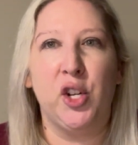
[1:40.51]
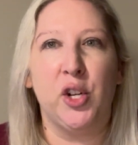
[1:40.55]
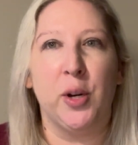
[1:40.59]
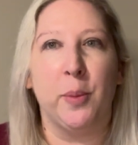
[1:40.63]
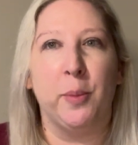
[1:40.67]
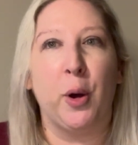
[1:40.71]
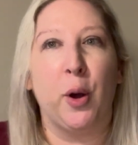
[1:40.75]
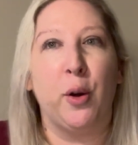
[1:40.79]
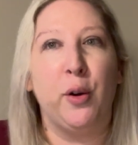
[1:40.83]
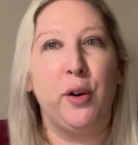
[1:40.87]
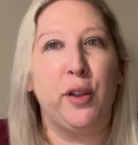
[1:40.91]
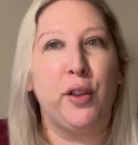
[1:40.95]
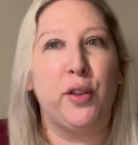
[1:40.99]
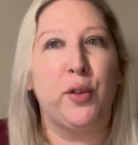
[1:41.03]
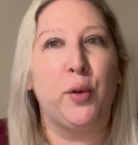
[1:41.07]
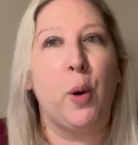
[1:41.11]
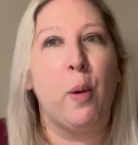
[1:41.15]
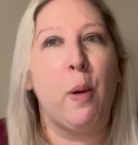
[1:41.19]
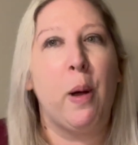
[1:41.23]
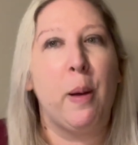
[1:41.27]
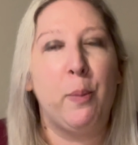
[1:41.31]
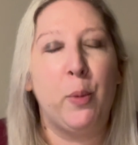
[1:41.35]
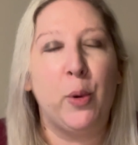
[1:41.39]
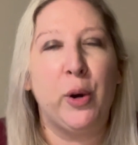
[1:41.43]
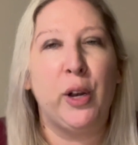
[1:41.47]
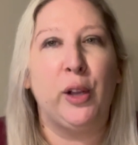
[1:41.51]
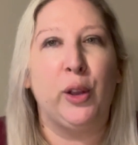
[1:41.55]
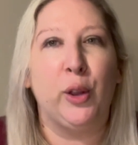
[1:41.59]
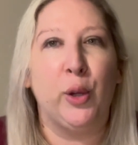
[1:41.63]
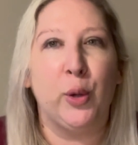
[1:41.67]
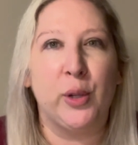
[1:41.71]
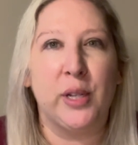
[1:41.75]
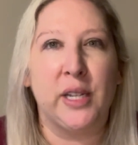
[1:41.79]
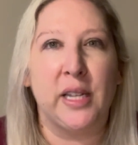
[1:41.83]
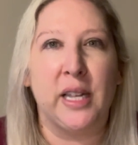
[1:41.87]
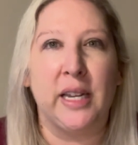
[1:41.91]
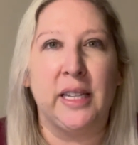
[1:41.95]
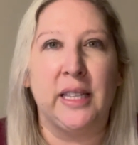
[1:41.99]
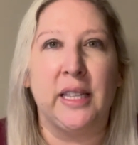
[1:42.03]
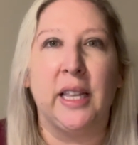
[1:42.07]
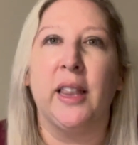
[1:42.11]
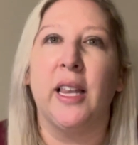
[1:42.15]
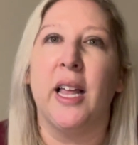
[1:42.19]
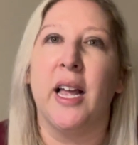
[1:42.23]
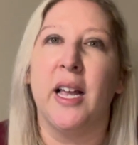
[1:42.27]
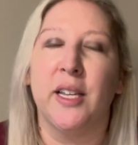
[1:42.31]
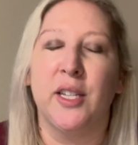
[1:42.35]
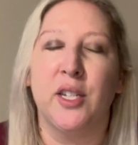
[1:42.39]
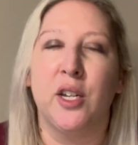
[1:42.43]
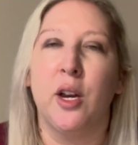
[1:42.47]
I'm going to throw up what it looks like the
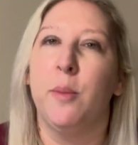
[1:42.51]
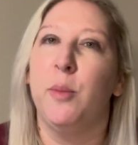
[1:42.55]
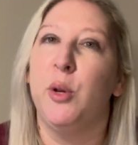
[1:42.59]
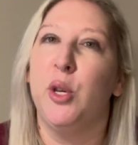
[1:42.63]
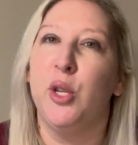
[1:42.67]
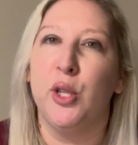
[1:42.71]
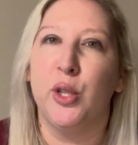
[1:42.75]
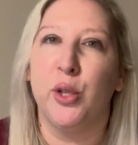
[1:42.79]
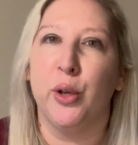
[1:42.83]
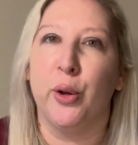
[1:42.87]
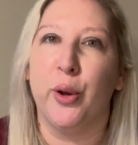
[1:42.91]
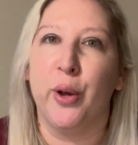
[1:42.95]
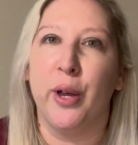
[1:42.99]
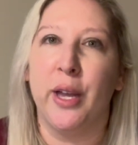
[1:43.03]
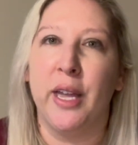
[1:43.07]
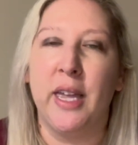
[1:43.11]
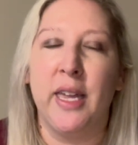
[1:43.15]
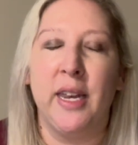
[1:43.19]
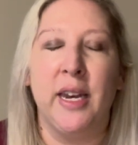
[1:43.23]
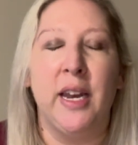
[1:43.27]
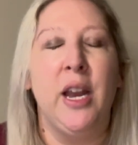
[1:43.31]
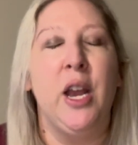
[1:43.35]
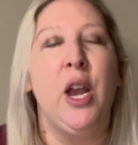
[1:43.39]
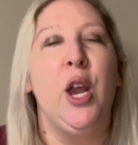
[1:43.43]
last time you saw it.